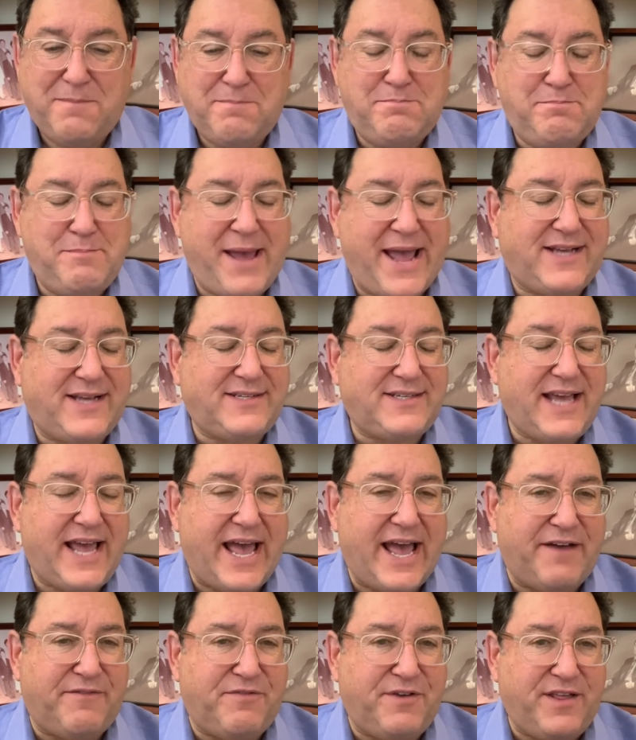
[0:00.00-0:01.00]
makes
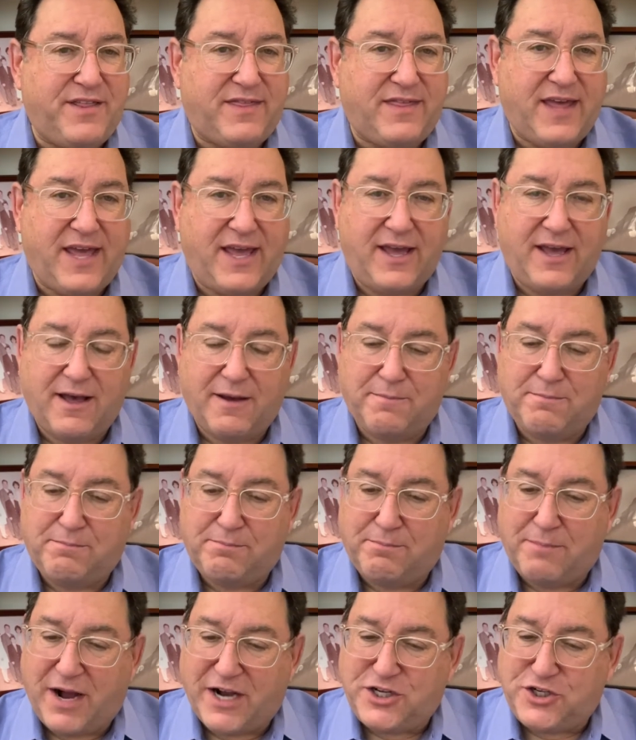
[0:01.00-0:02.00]
everything
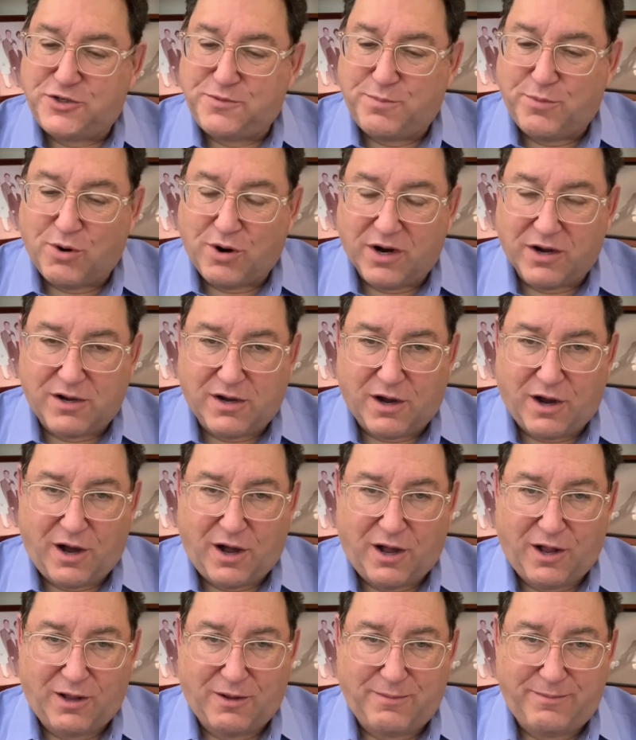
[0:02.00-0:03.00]
much more
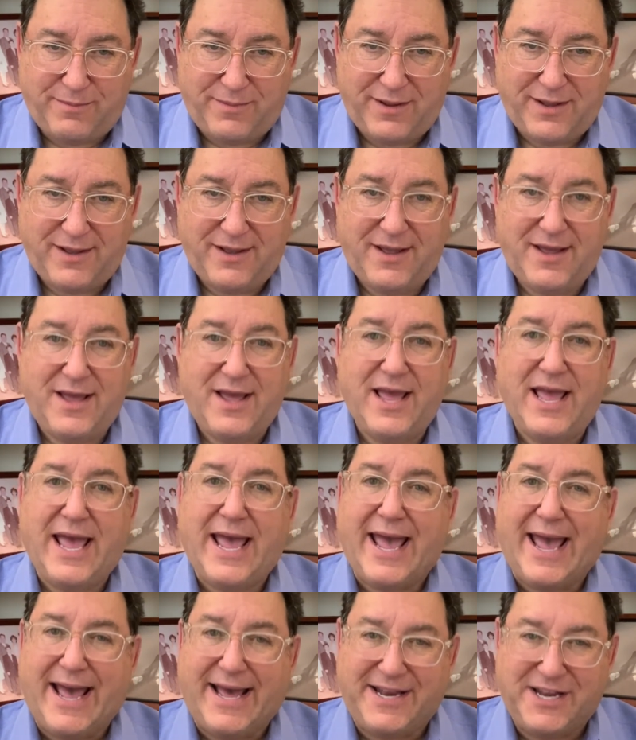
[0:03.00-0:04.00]
calm
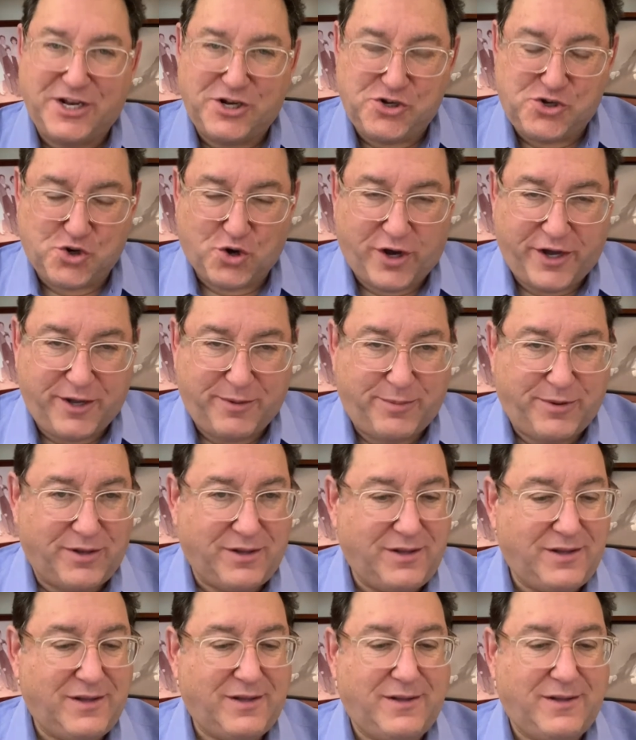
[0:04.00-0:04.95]
and enjoyable.